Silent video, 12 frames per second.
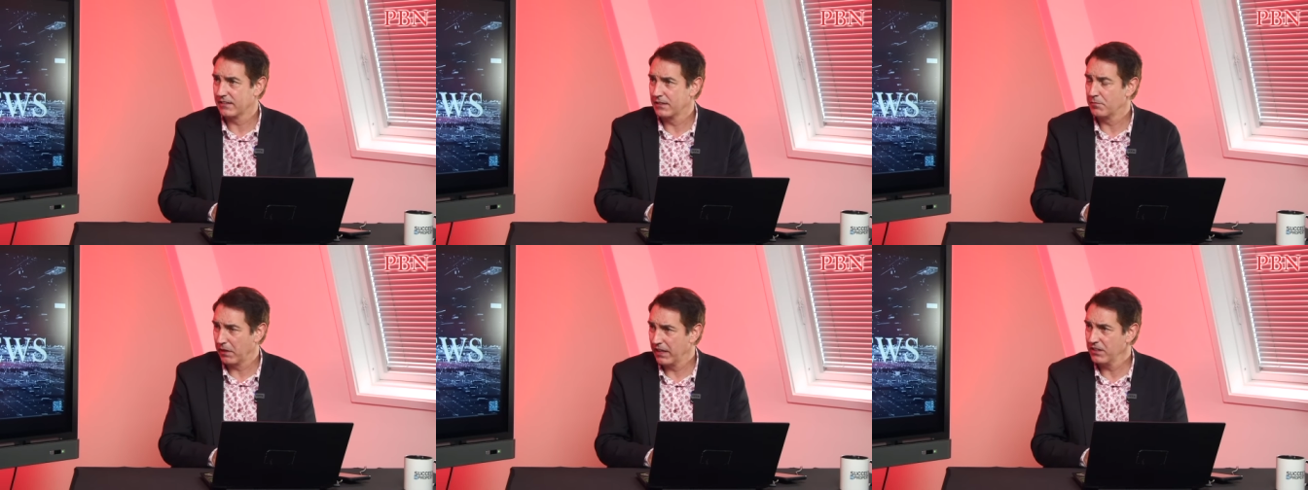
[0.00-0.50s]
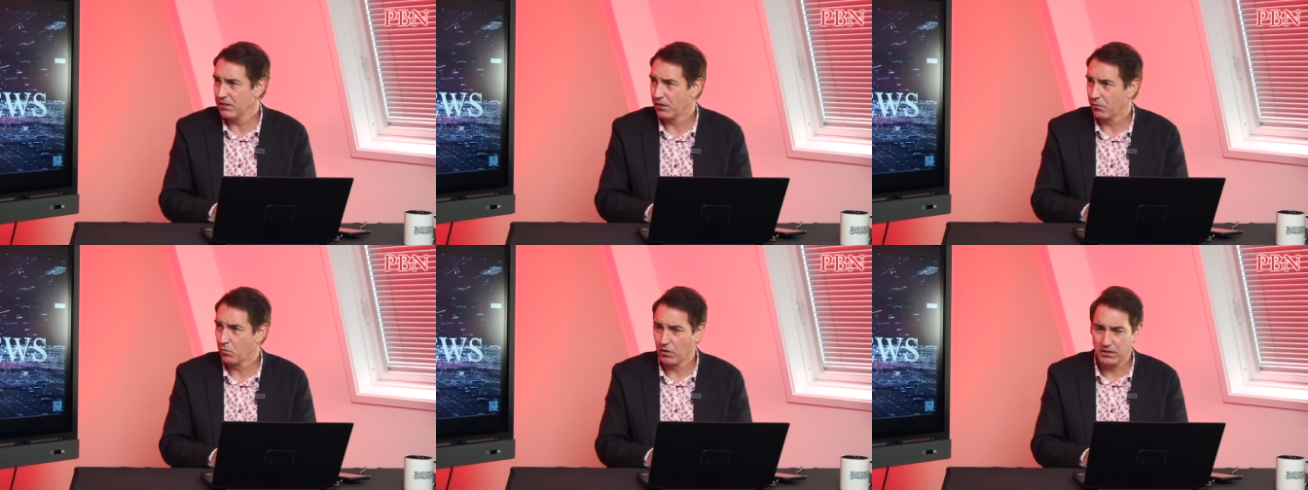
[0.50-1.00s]
an opinion
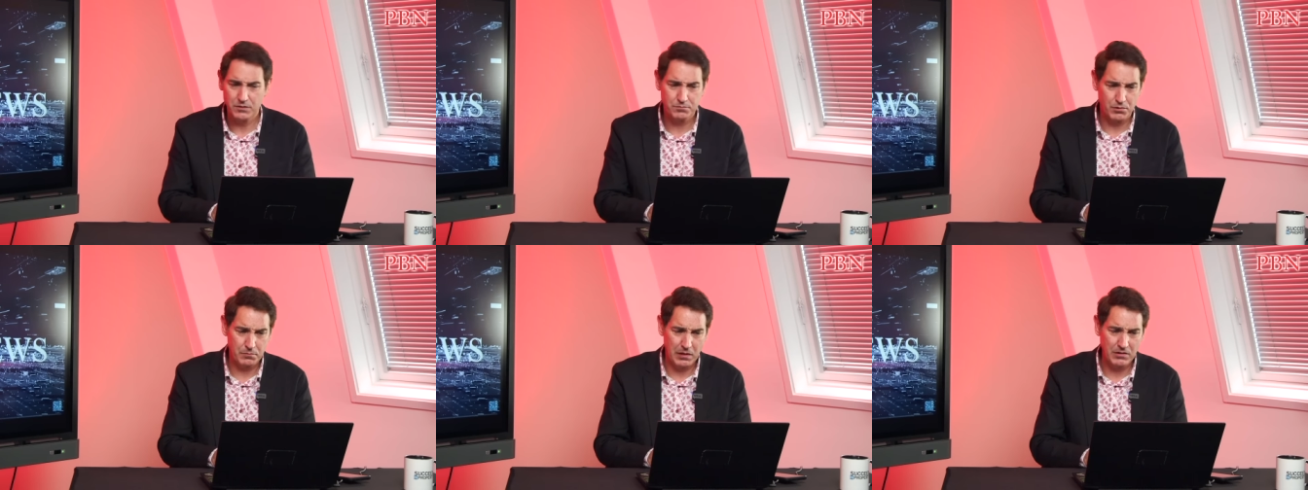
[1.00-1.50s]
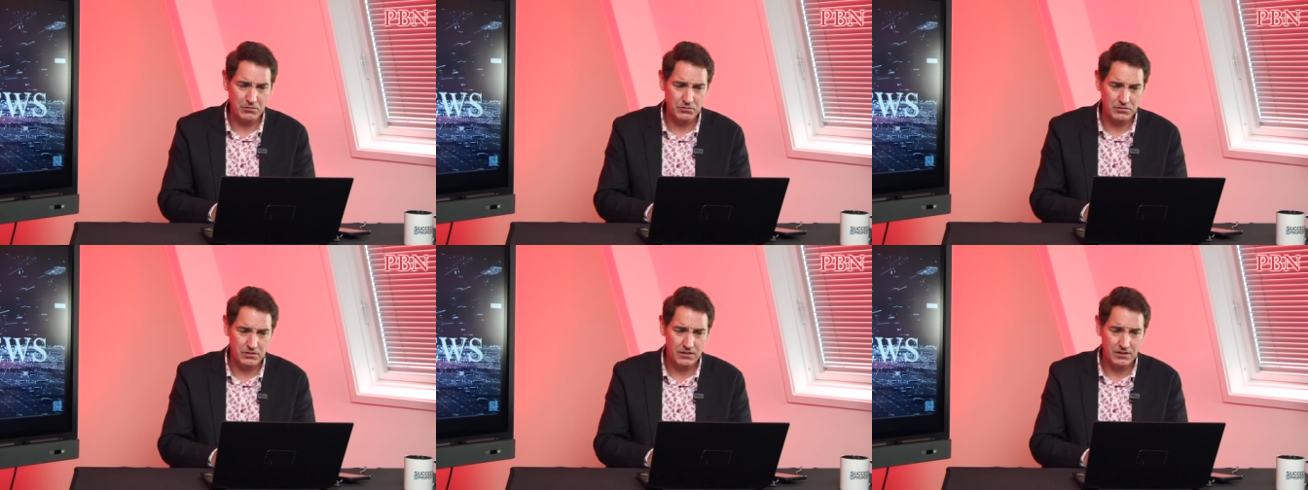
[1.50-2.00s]
on what is
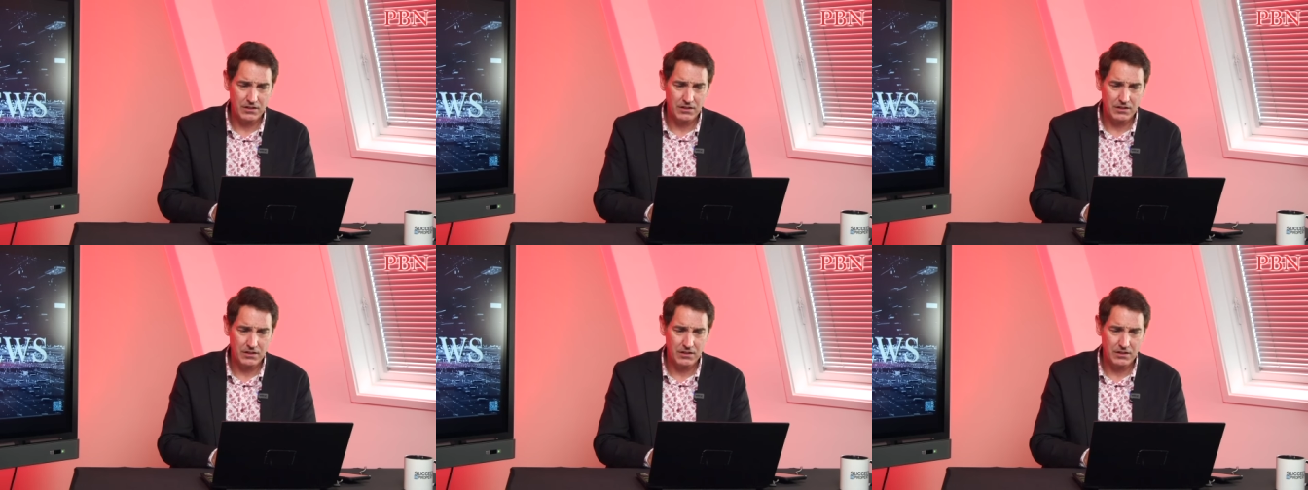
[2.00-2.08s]
proposed.